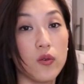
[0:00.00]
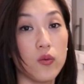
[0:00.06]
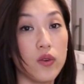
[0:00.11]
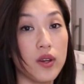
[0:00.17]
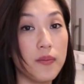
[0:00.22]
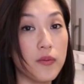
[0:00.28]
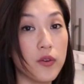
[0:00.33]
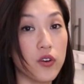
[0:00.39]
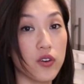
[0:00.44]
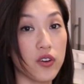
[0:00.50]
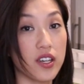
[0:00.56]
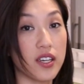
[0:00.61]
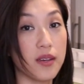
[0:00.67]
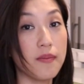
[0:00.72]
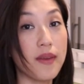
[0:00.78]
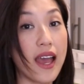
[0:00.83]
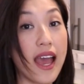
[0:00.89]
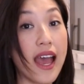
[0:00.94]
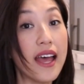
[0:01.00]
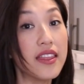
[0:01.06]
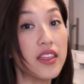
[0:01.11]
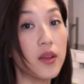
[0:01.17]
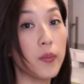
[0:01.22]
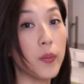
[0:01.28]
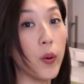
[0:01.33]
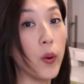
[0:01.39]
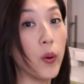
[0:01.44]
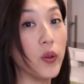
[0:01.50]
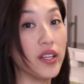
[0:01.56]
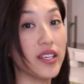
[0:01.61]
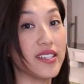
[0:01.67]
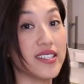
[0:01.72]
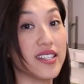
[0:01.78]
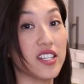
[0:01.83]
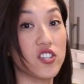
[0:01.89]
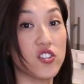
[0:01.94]
whipped cream and the bowl
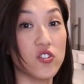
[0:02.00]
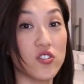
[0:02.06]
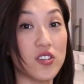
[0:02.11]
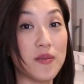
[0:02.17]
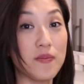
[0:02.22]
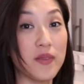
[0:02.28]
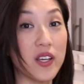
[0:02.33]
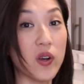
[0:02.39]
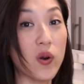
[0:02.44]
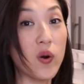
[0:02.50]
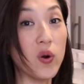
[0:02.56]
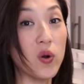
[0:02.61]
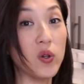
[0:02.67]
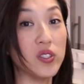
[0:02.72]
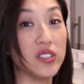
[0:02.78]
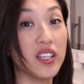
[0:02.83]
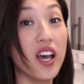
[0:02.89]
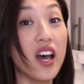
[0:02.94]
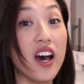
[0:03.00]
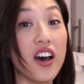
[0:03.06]
is extremely cold.